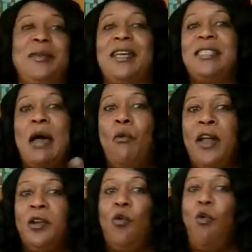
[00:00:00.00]
because I
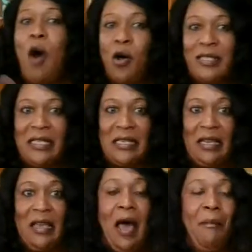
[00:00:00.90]
want to quote
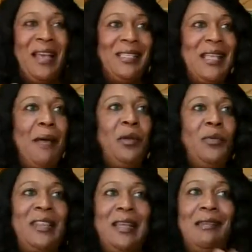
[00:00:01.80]
my salmon
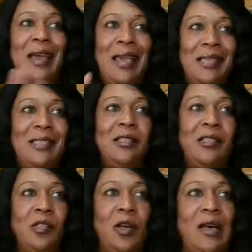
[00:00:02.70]
with a nice
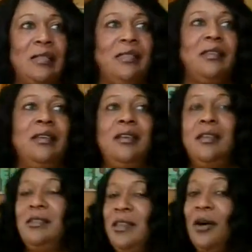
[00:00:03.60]
sauce.
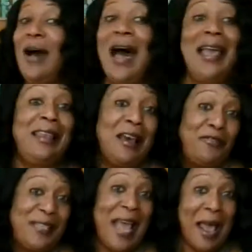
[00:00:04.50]
So I
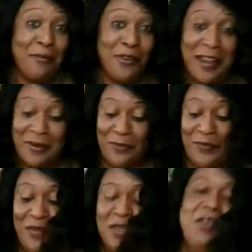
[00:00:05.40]
love tamarind.
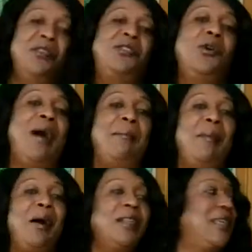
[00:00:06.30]
So I
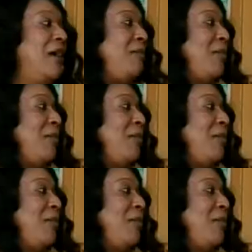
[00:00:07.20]
bought a